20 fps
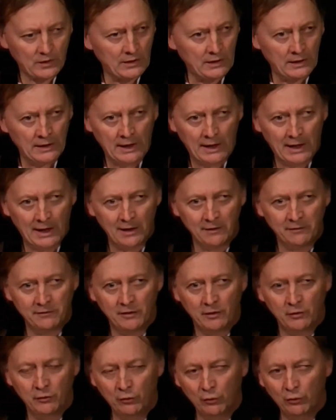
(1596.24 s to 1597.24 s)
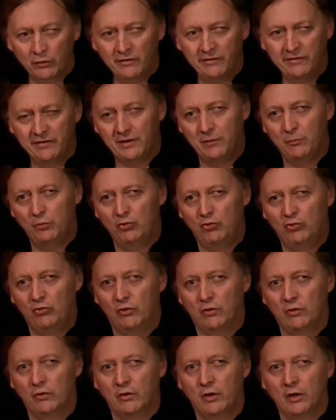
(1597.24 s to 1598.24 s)
had no
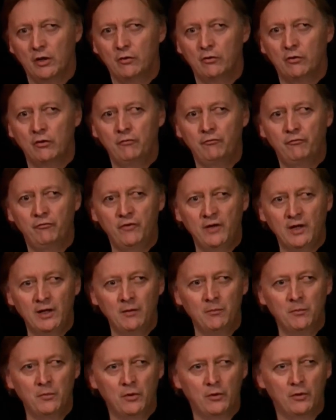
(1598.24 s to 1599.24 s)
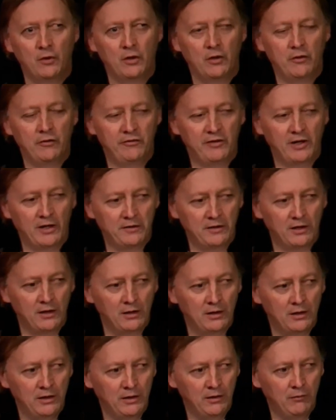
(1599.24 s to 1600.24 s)
distribution. The film
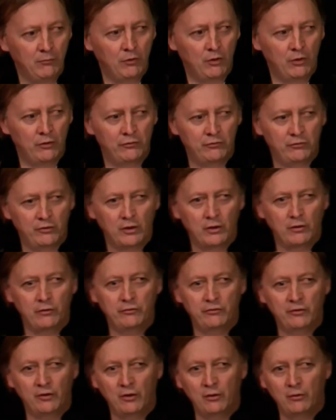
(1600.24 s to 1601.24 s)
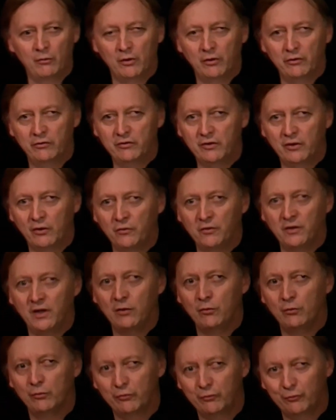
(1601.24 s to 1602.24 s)
certainly was so
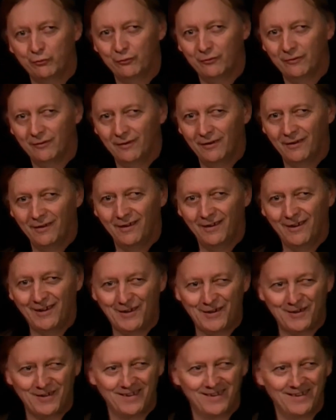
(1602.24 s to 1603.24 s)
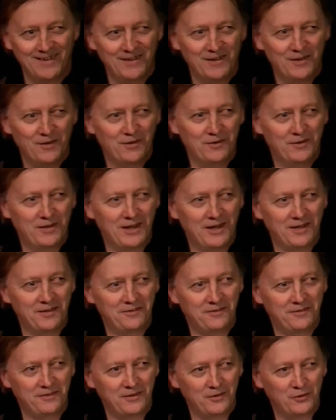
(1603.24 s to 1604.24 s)
scandalous
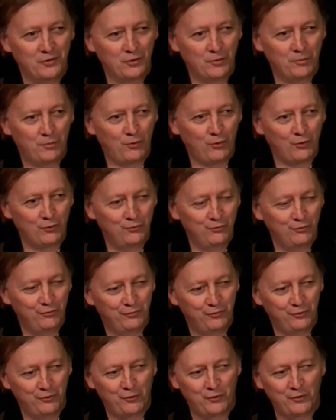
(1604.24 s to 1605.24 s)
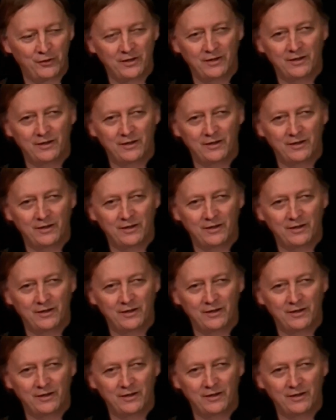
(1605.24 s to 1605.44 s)
that the producer